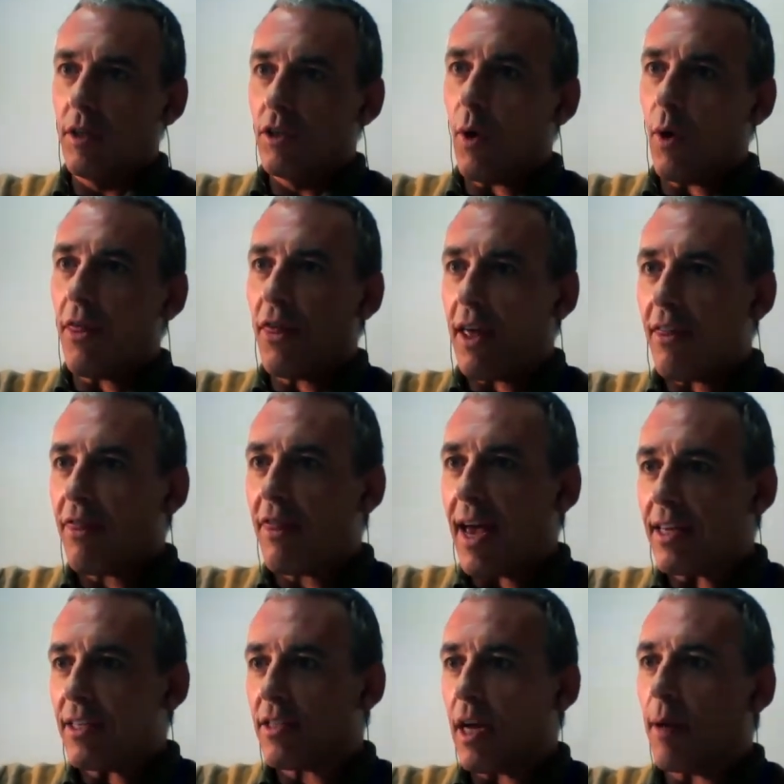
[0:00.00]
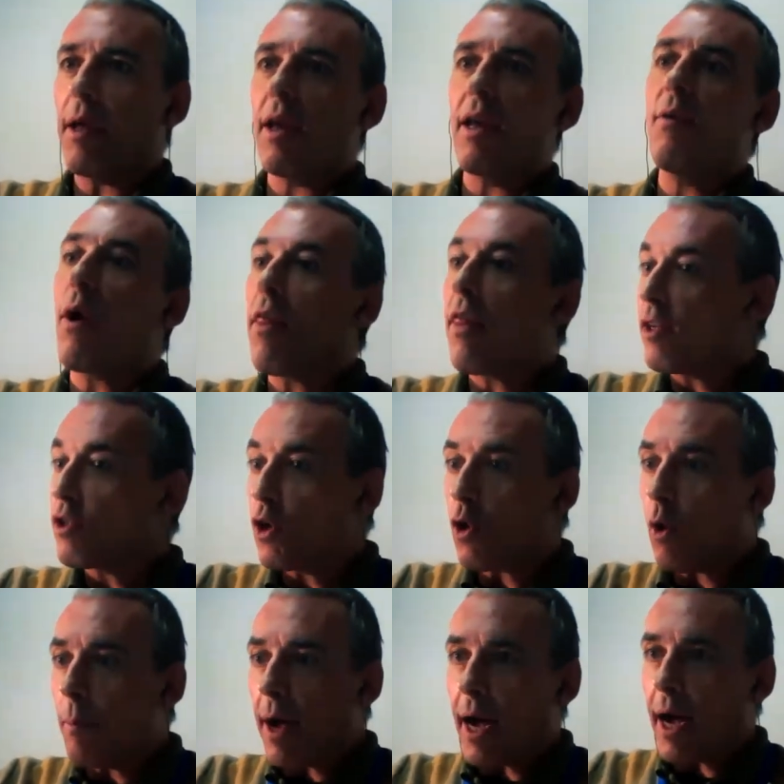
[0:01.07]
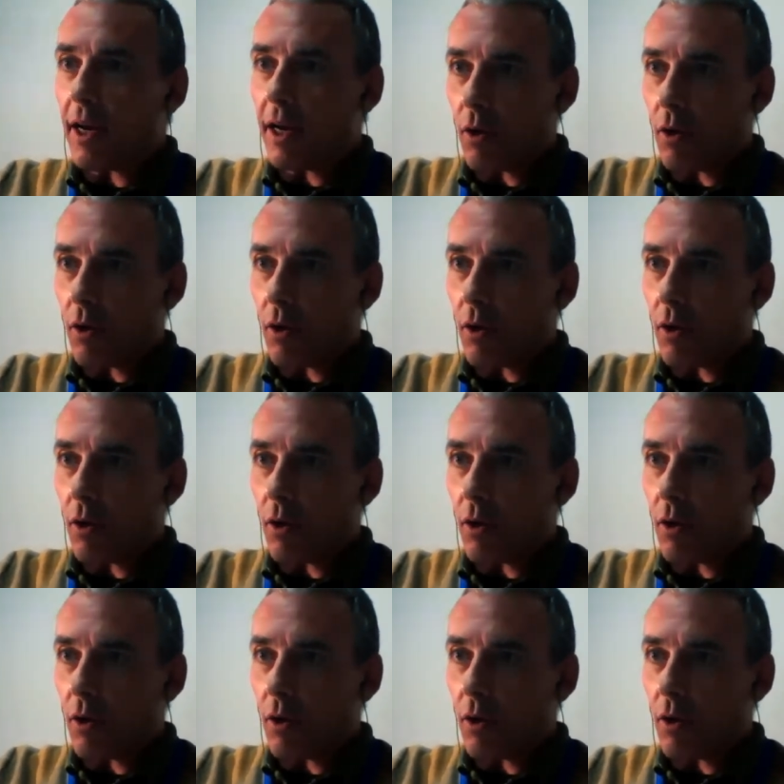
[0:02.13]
so I think that's, I mean, whether that's good or bad,